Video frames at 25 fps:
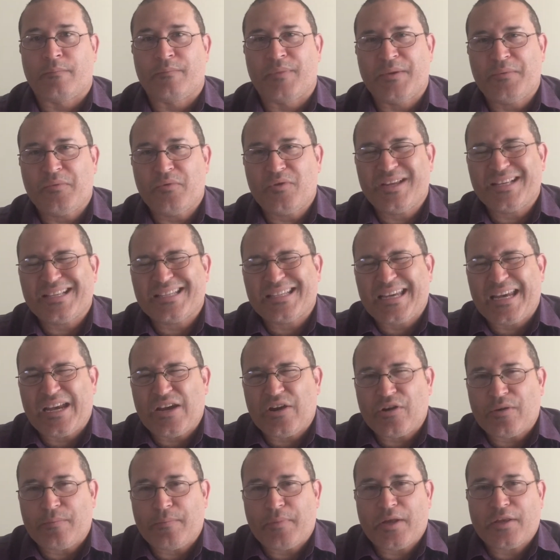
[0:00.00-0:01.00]
People get
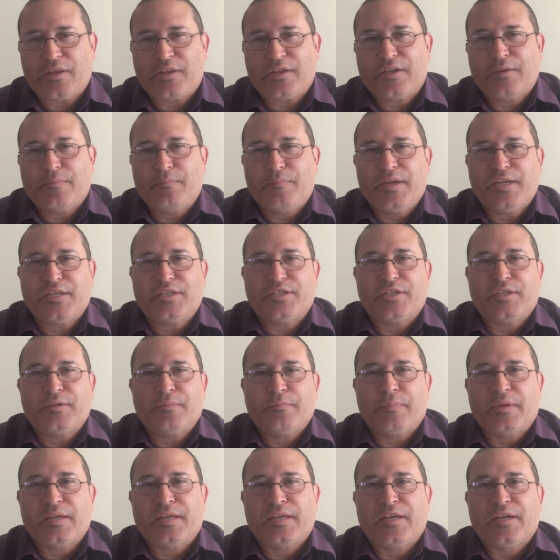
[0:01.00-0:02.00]
scared about the
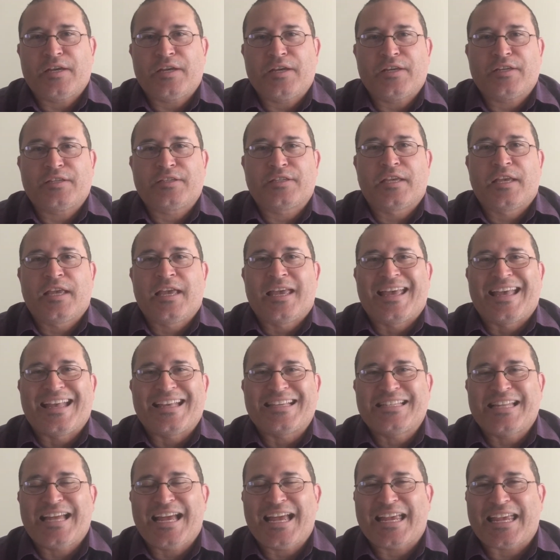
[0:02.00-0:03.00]
commission because
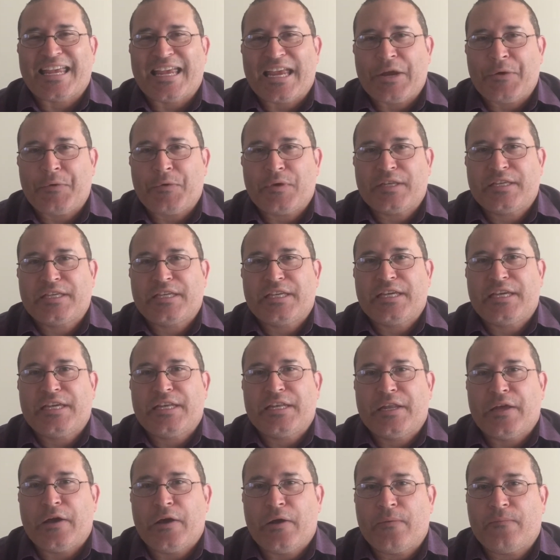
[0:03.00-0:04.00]
it's not
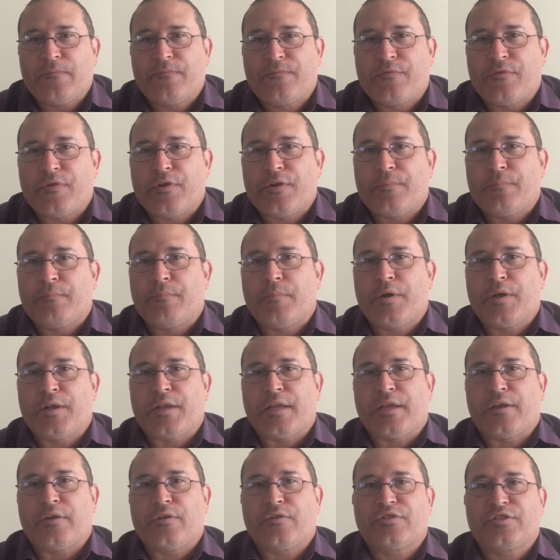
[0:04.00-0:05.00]
guaranteed upfront
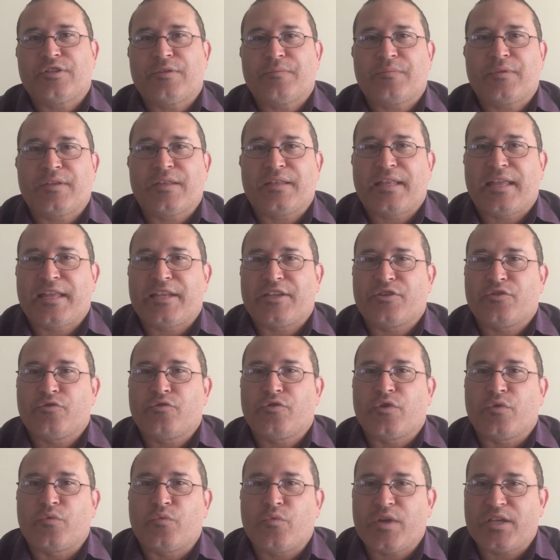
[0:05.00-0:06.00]
money or something that
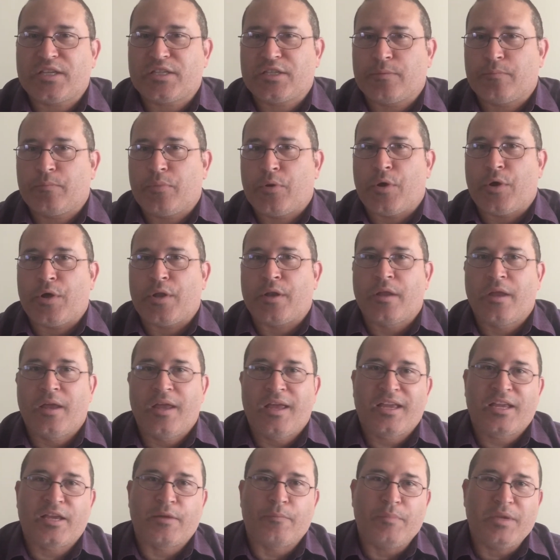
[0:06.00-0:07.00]
you can rest upon.
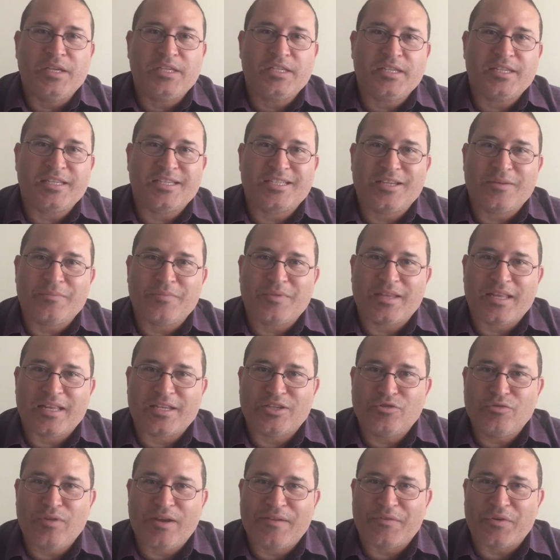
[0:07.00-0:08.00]
Commission is something
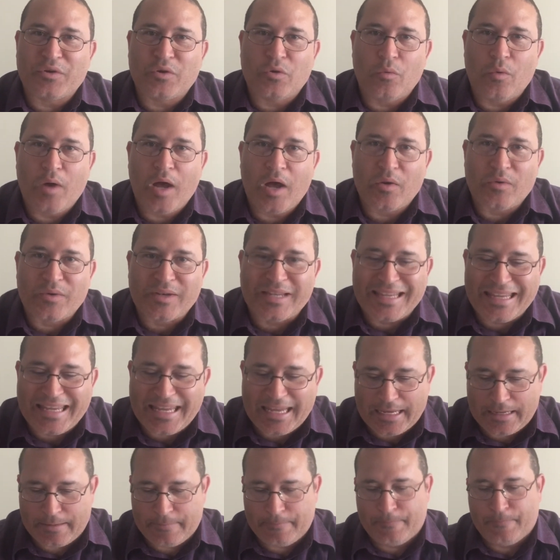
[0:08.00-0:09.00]
that you have to go out and
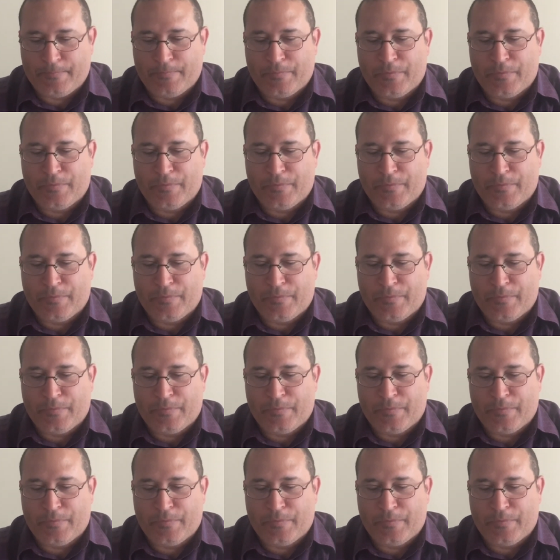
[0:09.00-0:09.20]
get.